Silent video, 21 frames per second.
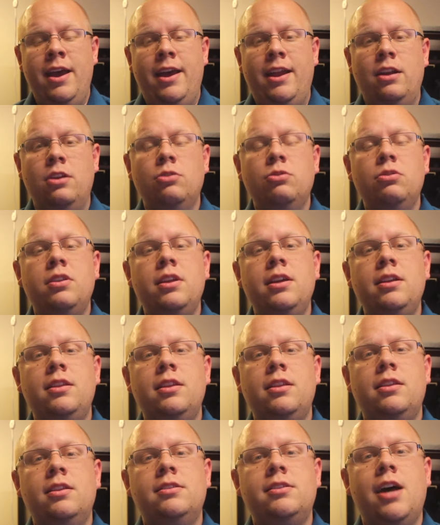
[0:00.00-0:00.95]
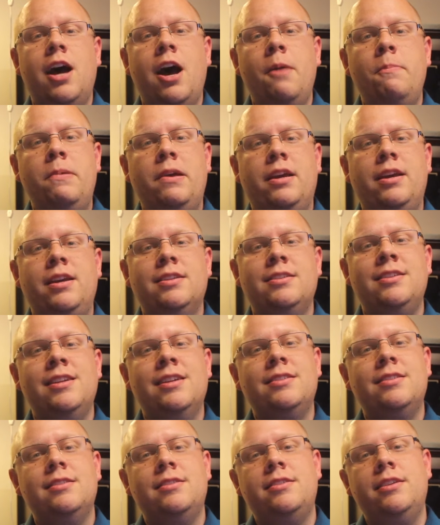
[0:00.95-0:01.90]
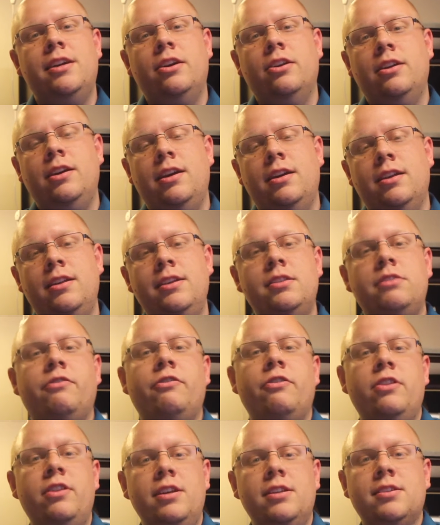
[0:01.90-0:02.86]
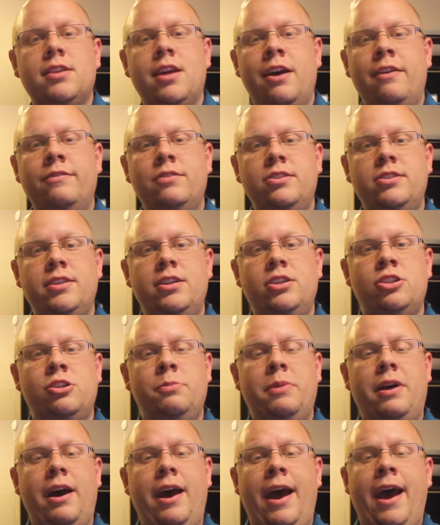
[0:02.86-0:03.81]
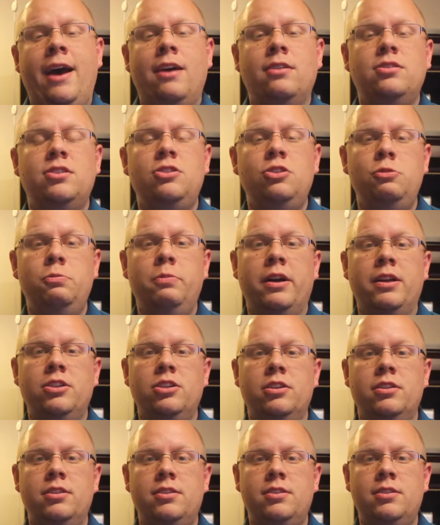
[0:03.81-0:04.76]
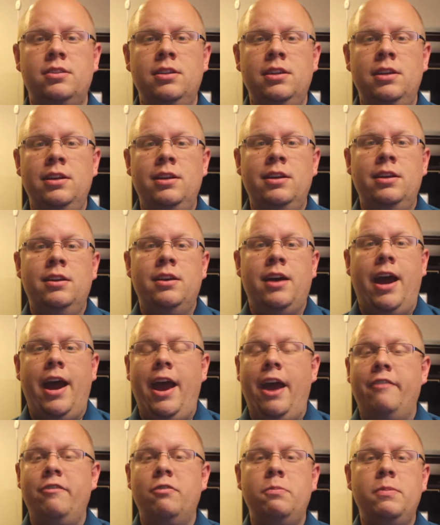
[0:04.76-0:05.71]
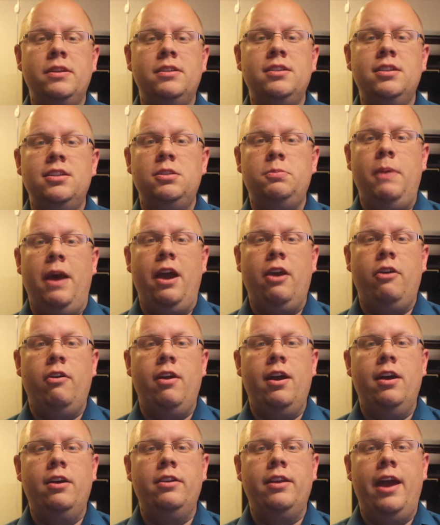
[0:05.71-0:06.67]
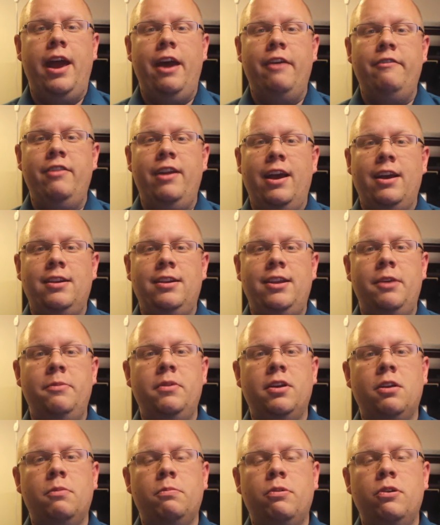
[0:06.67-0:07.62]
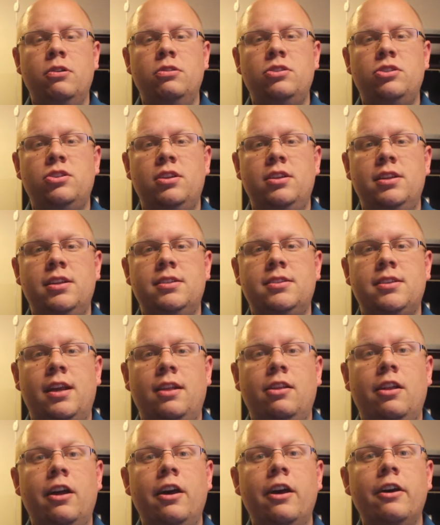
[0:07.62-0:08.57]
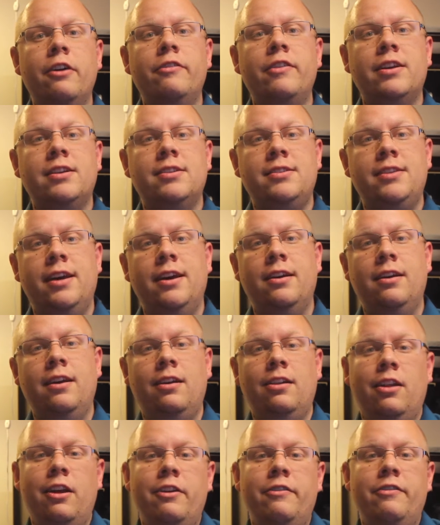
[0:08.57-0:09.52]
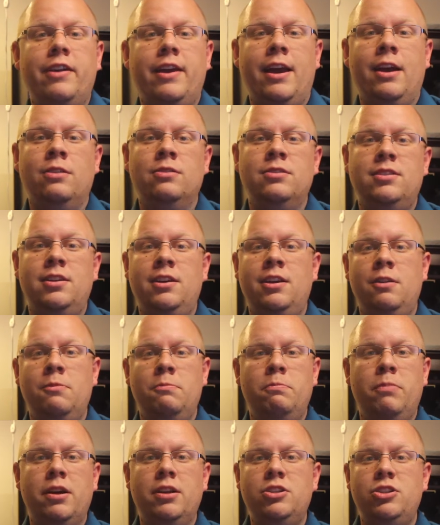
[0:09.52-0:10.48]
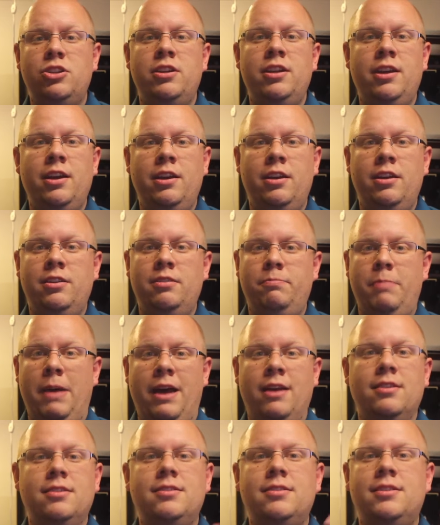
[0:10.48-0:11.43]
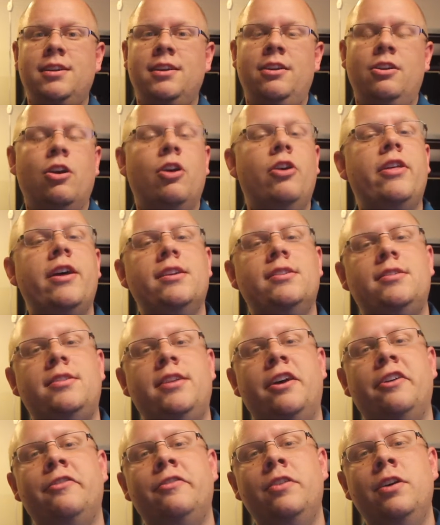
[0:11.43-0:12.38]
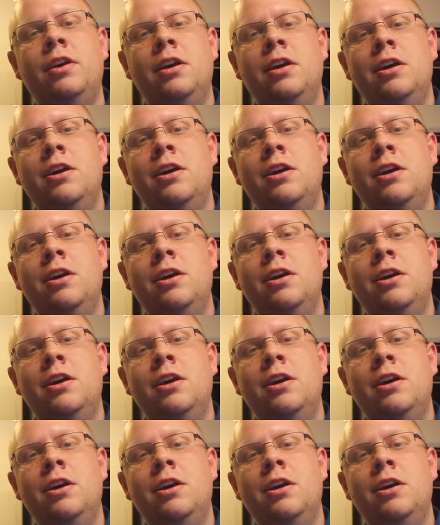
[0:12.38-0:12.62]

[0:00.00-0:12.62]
And I don't think that the topic is necessarily, at least for this conversation, about how to do budgets. I have a business background. I have an academic approach to this. I love Excel. I love accounting and budgeting and balancing and all that stuff.